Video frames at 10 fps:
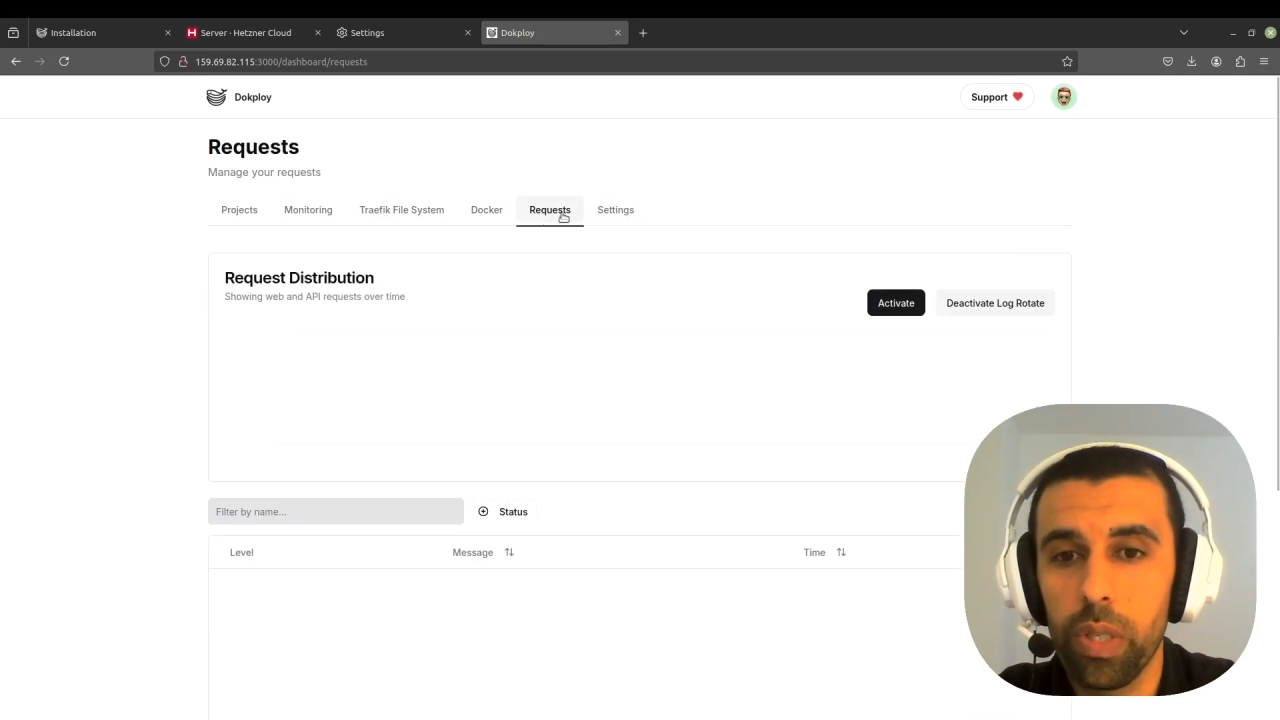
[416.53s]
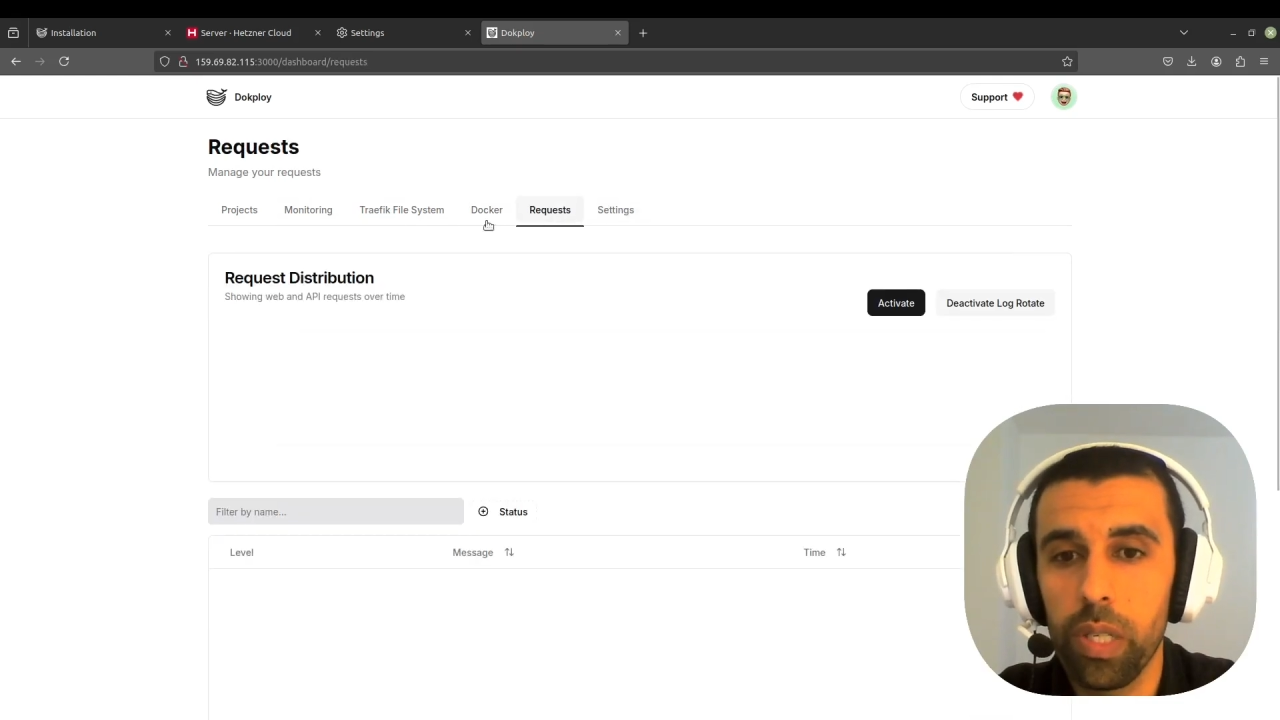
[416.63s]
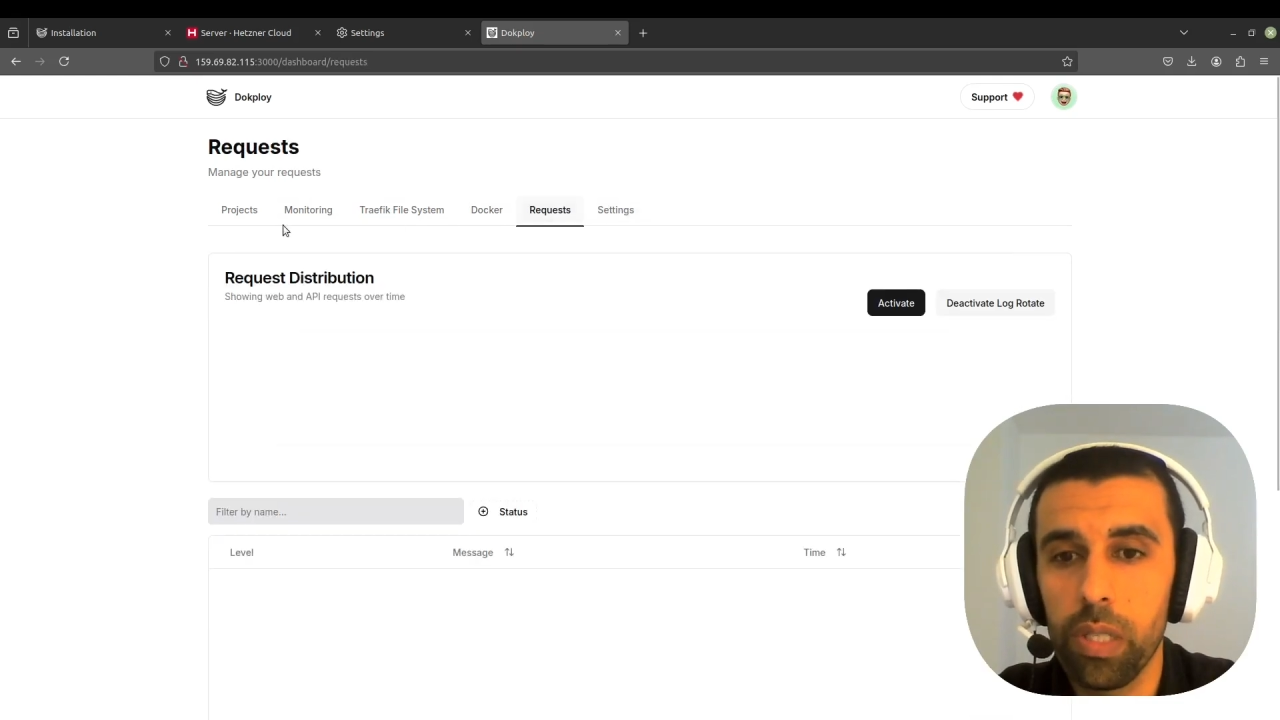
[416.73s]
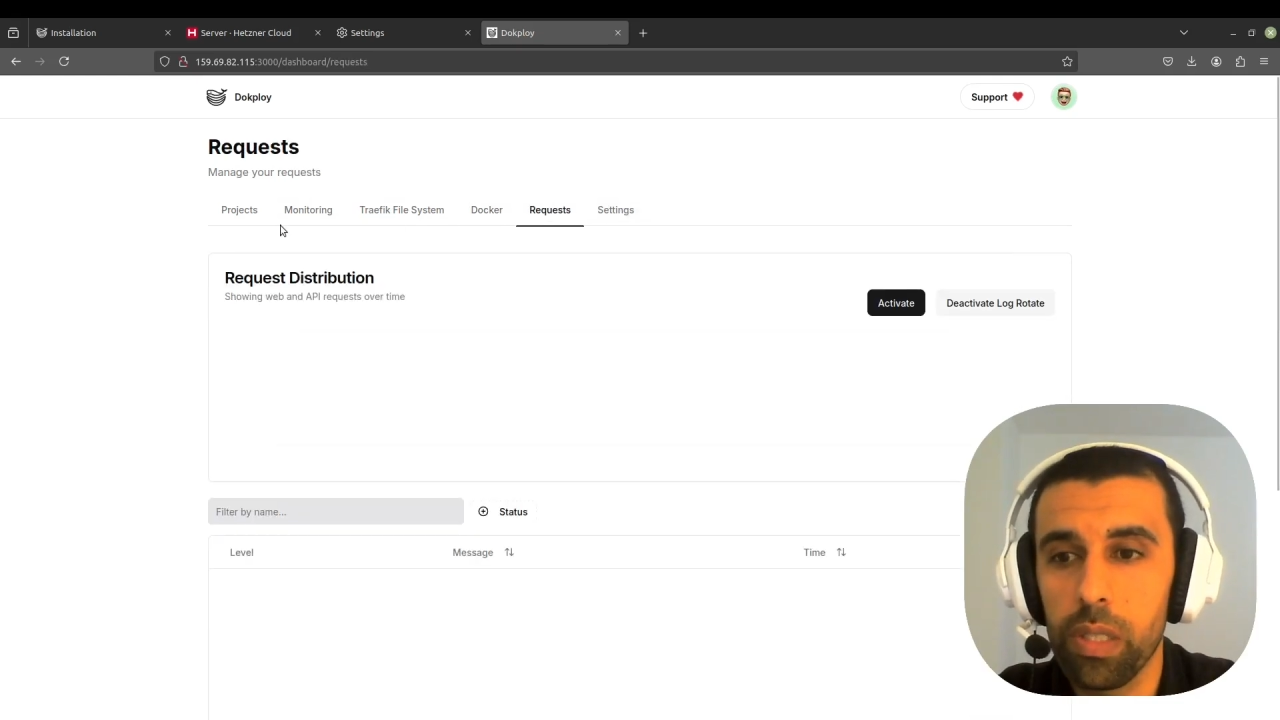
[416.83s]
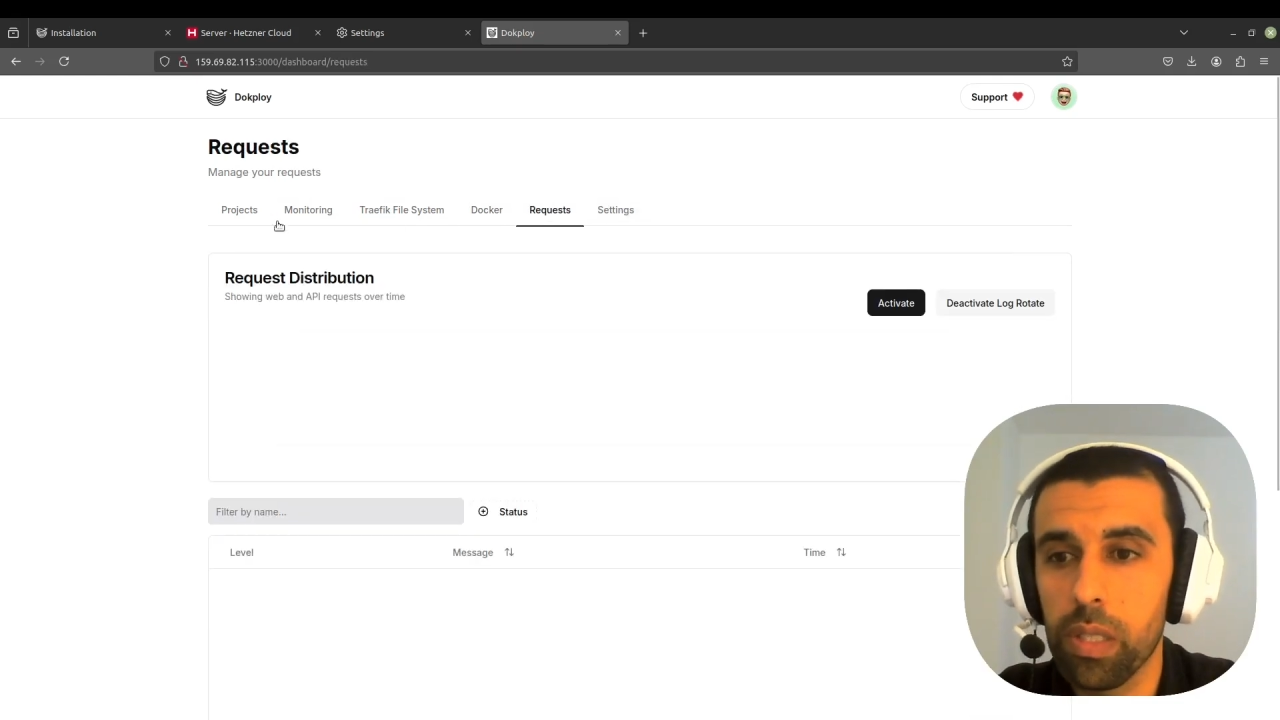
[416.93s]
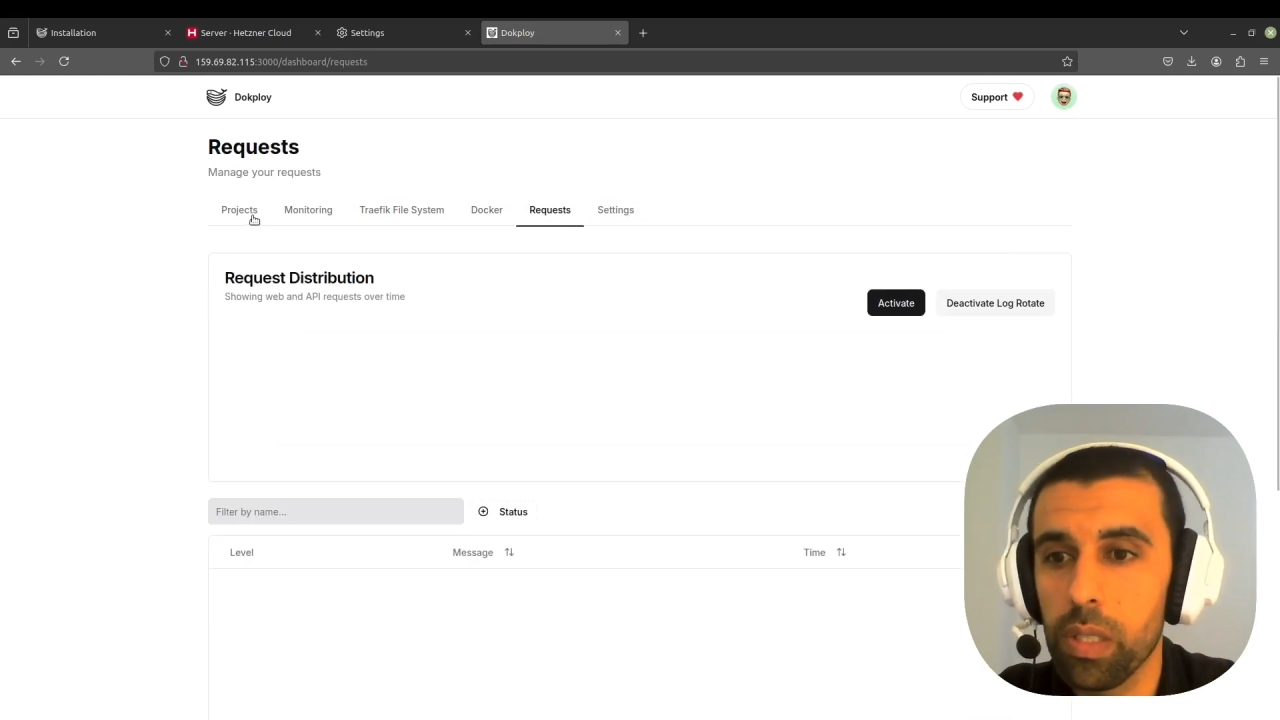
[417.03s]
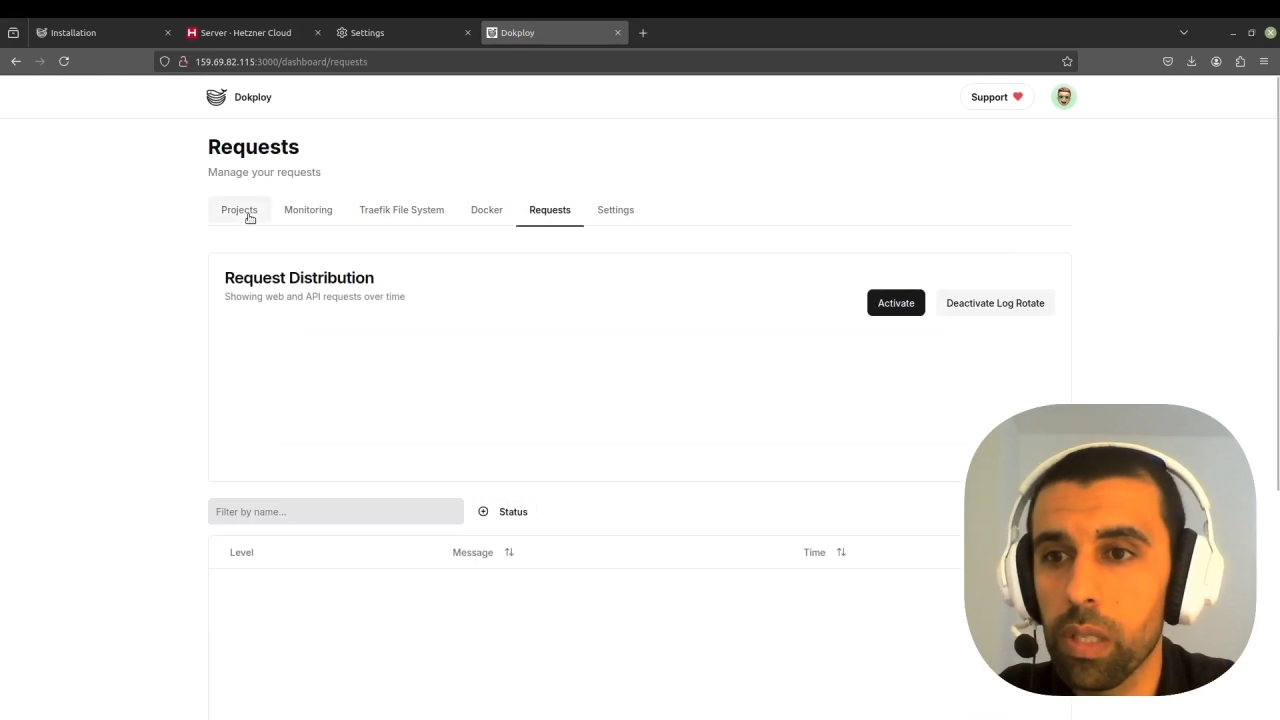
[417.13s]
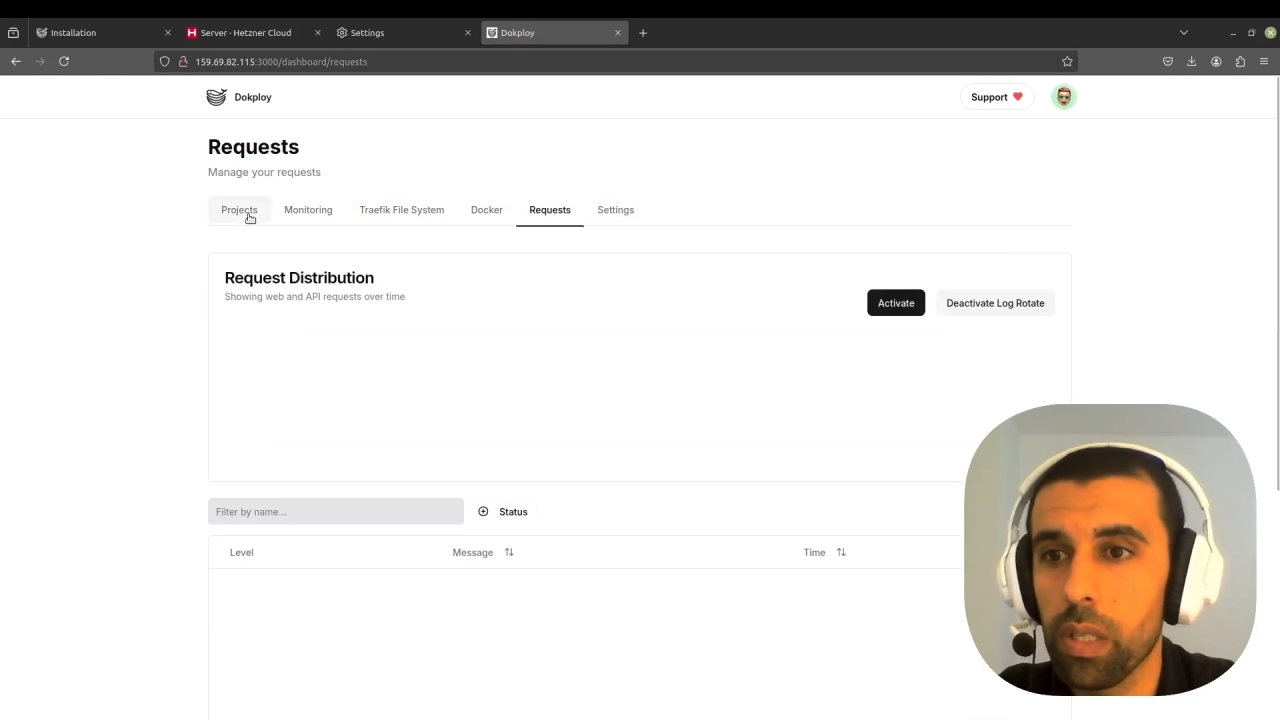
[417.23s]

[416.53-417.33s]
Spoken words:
is